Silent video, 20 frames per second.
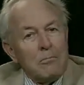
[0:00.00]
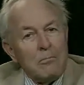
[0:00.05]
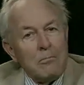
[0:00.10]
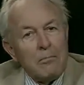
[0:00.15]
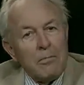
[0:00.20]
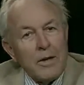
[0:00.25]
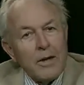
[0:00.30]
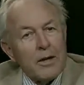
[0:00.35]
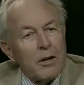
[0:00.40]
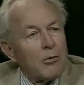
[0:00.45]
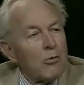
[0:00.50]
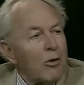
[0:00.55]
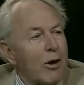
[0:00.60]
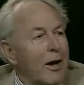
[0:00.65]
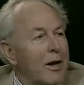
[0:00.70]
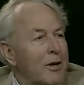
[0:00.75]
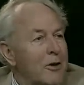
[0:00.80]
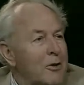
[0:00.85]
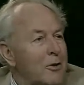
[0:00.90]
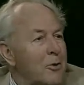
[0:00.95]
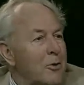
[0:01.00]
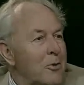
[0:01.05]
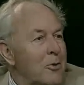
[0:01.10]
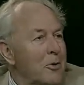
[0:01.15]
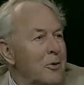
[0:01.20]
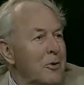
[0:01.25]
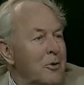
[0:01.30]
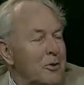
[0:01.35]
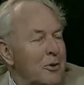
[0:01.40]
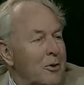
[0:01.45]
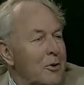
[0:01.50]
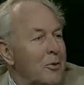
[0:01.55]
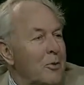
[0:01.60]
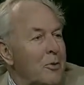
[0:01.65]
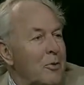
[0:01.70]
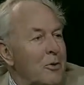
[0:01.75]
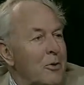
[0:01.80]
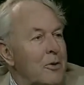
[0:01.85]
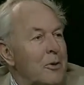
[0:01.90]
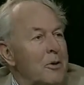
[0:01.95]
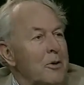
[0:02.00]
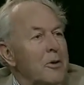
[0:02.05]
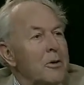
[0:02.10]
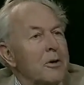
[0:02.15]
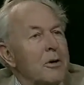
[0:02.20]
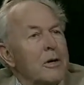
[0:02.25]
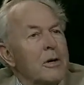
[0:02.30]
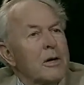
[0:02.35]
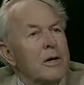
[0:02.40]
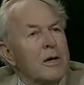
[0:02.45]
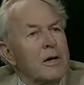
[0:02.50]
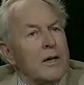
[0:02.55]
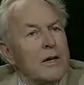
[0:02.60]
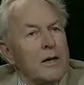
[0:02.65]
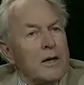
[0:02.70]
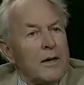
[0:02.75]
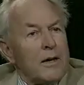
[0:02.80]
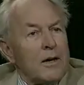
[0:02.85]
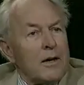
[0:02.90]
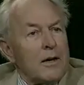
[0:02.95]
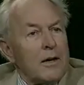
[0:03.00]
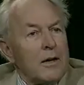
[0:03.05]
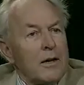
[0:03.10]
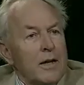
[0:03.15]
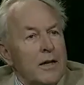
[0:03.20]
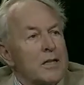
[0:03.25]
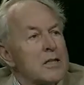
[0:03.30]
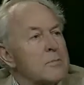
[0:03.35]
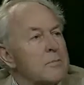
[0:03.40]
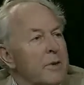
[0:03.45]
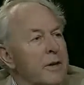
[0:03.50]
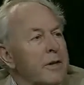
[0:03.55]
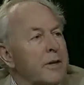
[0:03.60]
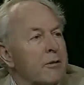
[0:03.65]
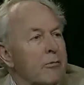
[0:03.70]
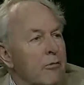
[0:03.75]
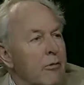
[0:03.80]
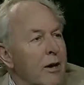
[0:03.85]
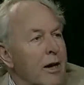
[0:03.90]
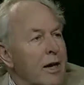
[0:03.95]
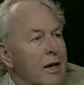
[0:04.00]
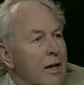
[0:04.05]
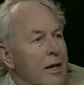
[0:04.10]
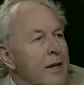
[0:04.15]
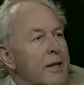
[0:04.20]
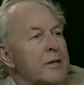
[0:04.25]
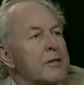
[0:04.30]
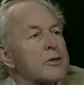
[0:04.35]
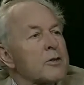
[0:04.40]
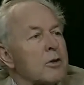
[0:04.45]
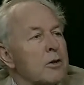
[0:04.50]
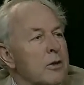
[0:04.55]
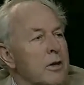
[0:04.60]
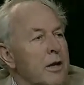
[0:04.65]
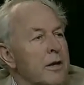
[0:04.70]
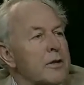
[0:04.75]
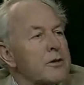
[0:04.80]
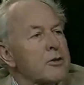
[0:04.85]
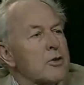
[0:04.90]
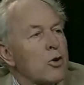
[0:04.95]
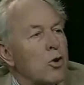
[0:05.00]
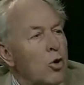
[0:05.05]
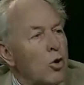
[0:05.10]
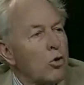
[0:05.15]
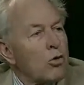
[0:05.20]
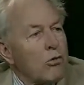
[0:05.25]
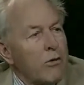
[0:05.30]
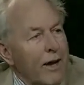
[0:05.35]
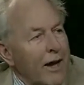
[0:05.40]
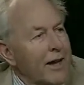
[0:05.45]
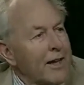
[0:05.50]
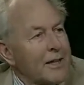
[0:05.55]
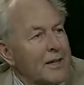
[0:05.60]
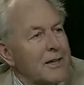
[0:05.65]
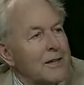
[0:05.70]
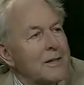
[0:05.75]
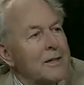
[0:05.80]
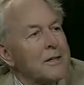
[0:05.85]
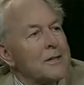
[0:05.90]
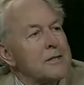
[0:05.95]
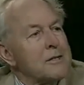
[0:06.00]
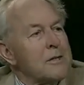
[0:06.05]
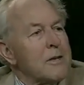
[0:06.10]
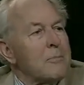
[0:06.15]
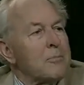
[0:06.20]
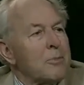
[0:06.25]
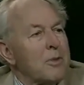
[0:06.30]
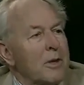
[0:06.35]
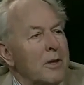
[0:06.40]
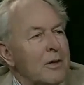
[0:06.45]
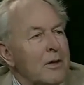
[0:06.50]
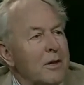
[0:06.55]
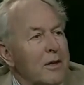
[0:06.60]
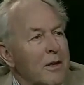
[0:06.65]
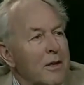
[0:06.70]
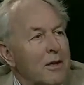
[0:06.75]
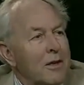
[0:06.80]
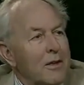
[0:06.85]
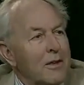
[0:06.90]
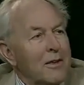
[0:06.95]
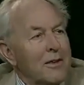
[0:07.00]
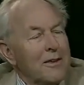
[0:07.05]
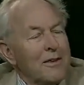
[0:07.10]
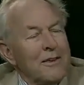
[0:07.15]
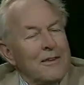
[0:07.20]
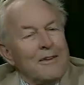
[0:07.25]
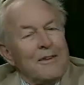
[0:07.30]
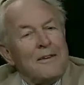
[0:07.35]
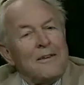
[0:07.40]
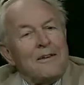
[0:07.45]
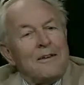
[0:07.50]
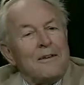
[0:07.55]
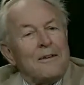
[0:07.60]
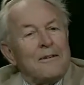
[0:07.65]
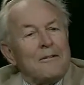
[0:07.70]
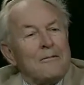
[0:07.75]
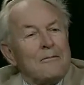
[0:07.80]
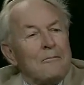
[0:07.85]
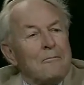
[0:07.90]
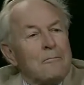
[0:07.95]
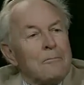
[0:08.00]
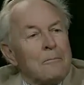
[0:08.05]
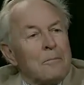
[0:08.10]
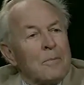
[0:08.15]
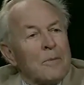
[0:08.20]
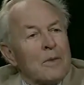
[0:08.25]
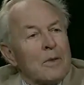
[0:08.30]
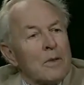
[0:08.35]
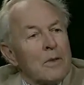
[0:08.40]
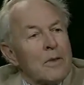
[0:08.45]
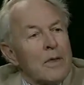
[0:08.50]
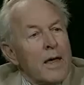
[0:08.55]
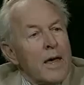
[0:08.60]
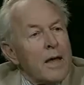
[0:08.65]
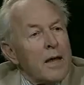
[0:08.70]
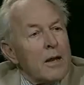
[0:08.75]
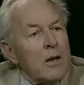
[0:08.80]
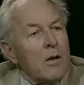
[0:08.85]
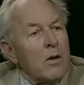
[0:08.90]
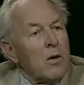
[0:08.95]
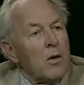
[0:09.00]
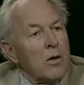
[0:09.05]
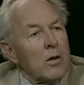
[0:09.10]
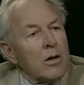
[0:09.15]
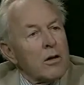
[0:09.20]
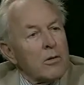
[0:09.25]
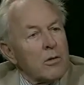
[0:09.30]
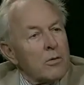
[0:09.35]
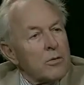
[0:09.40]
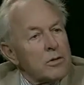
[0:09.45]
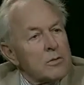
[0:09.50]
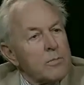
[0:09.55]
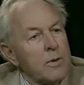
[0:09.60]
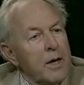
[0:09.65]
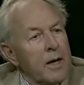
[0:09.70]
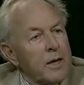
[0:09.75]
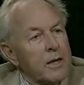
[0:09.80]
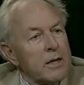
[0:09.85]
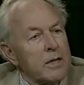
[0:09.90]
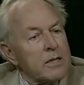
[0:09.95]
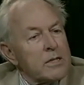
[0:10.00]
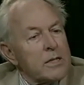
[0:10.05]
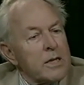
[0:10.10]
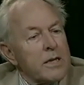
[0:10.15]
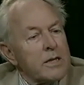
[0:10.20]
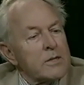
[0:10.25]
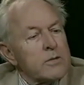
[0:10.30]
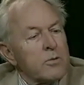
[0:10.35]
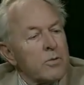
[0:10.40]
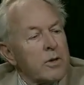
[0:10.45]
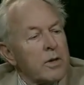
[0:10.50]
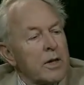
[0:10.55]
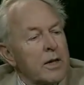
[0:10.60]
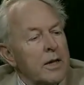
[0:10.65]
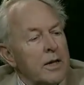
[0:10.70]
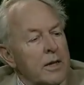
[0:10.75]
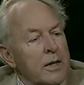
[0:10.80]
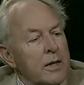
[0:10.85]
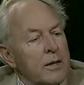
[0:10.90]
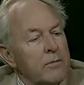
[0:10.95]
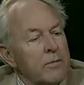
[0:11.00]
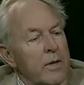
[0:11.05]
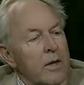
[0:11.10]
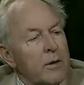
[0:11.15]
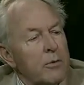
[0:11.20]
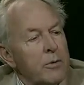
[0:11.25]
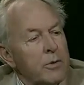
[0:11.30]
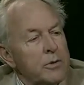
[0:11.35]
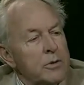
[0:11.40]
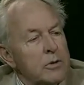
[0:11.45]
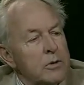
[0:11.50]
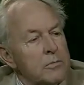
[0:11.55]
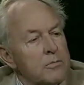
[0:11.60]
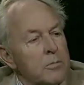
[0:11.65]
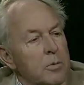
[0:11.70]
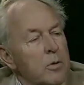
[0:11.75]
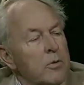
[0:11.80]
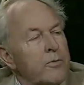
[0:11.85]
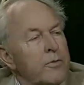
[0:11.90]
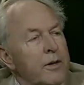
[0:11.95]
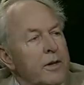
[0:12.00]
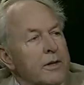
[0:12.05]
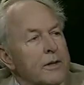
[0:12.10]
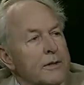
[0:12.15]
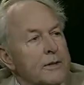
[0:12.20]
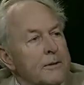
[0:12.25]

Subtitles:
make a right turn at the corner, let's make it right, let us correct something. That all goes back to the Sanskrit idea of that which is perfect.